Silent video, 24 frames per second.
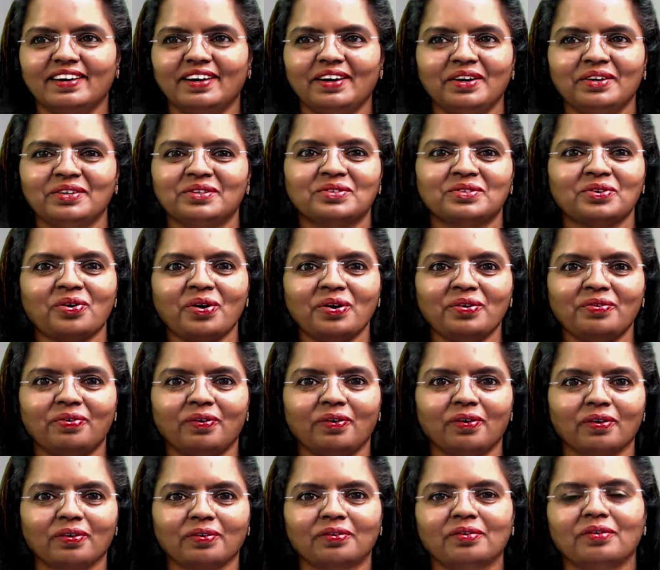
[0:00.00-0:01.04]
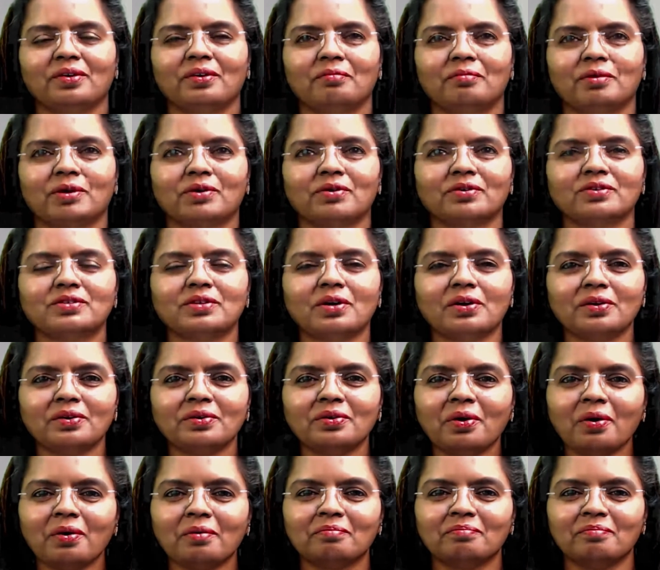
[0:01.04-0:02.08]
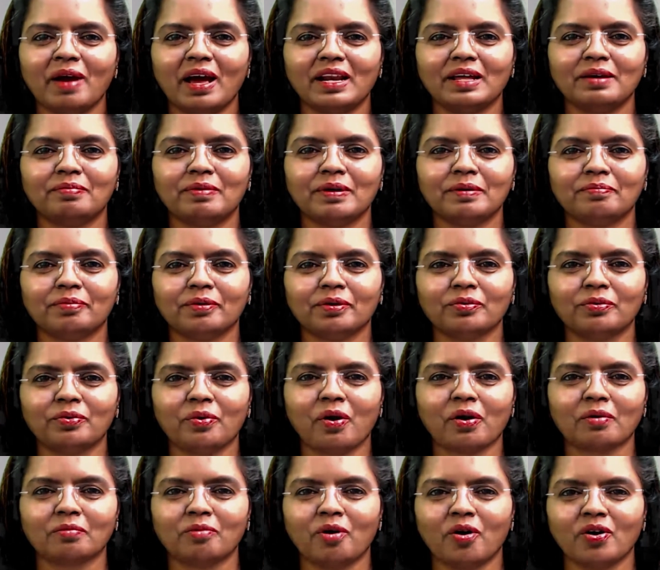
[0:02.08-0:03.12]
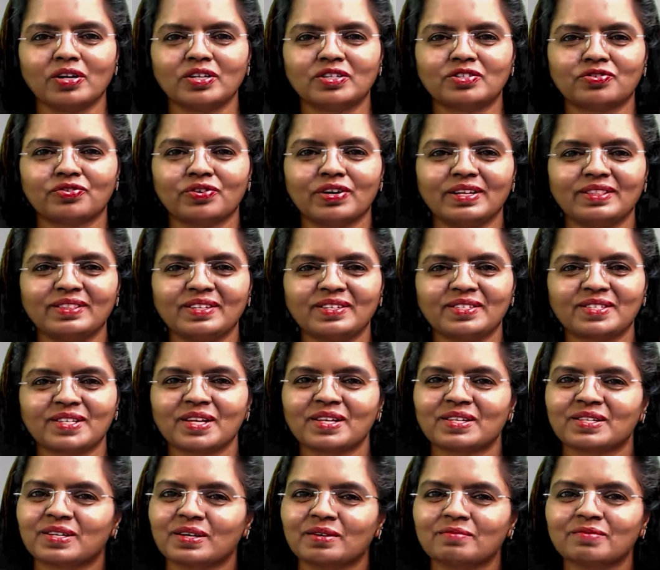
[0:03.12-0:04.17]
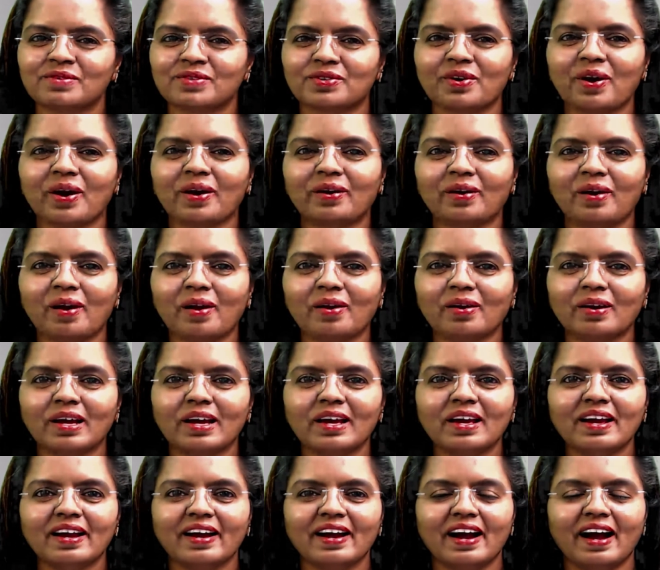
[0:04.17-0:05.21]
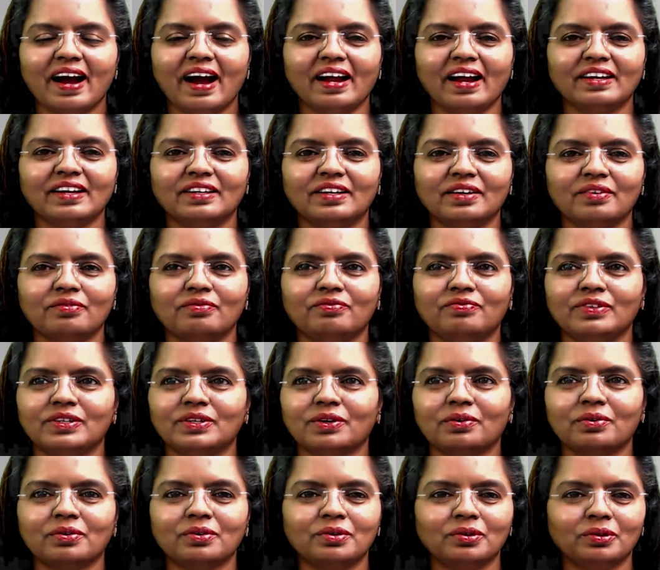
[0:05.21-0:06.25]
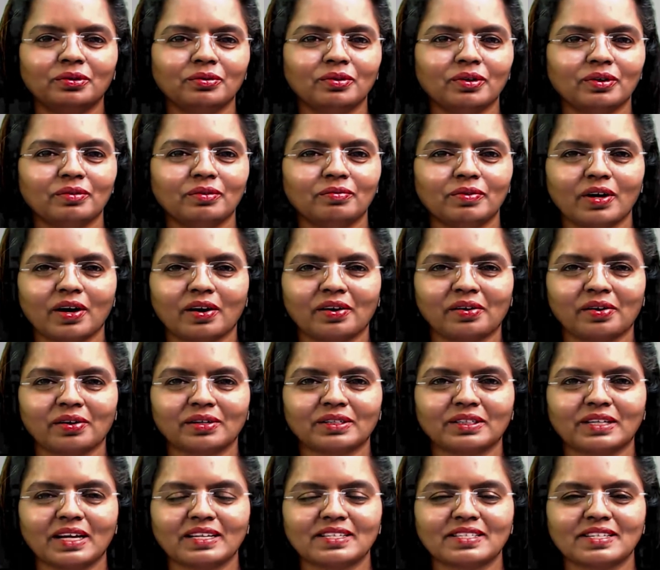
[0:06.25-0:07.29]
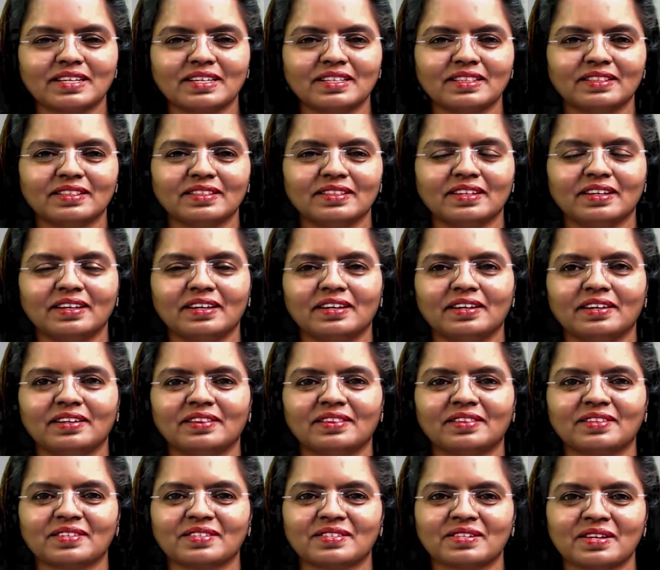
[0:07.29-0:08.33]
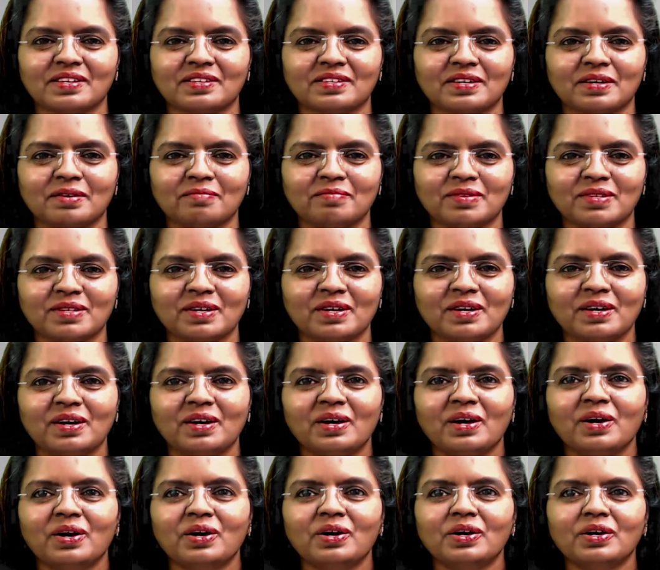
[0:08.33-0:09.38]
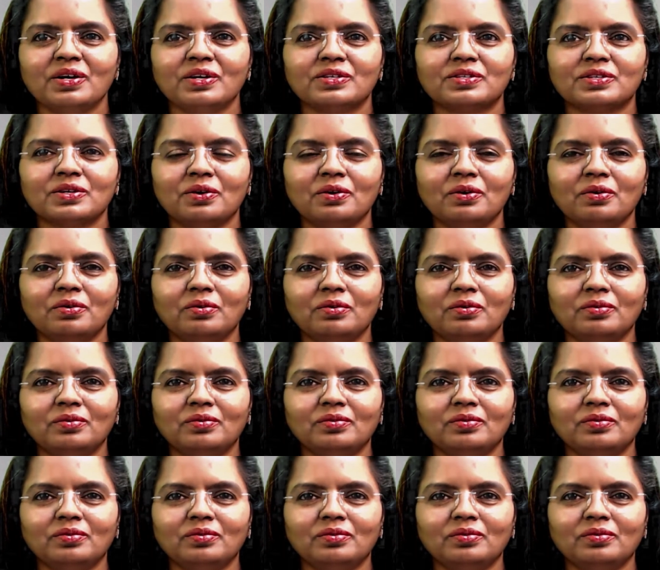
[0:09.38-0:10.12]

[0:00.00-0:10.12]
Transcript: joyful because there are not many people who are monitoring the systems regularly, and we are not testing the systems. So